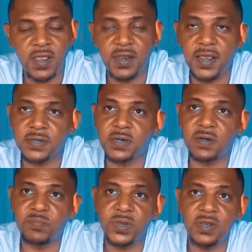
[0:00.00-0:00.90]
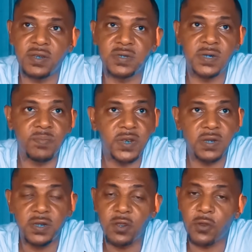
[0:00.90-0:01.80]
And that's going to be
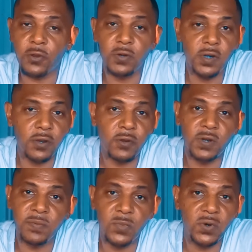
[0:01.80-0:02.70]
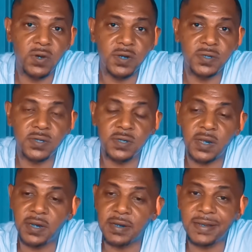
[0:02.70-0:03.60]
typically the early mornings
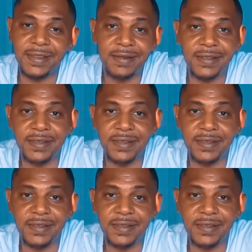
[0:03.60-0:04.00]
and the late